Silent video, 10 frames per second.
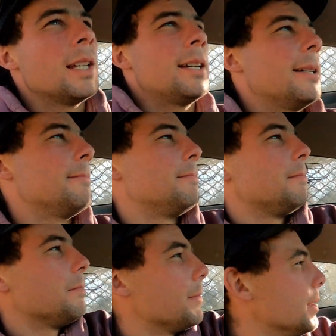
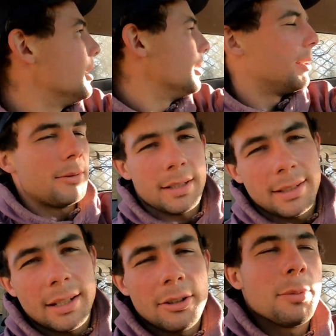Um,
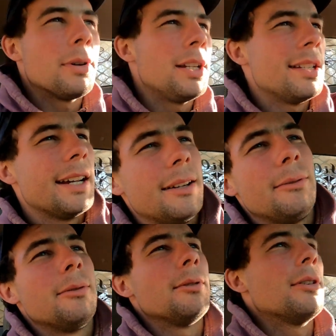once again, I
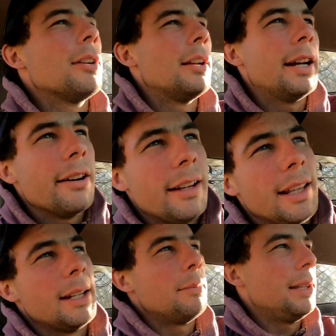appreciate Ron and
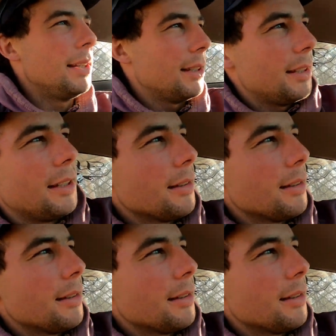Harry letting me